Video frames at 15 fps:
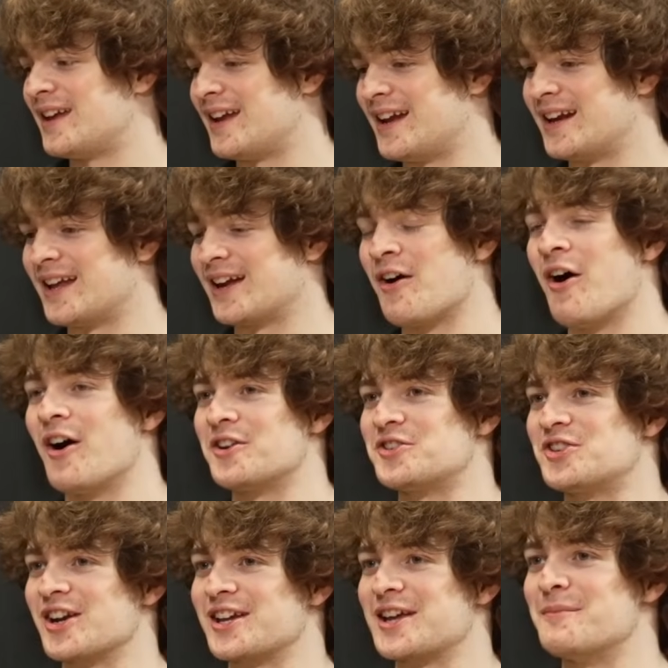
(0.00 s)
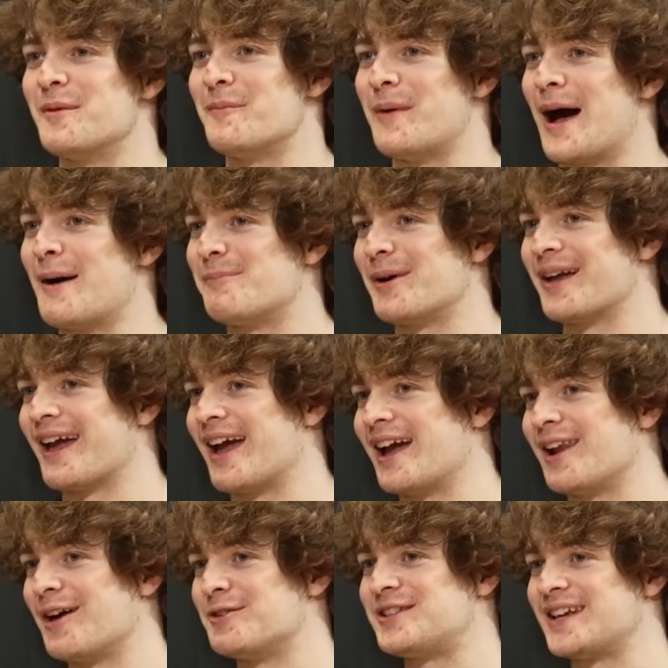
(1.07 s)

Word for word: eating hot chicken with BadBoyHalo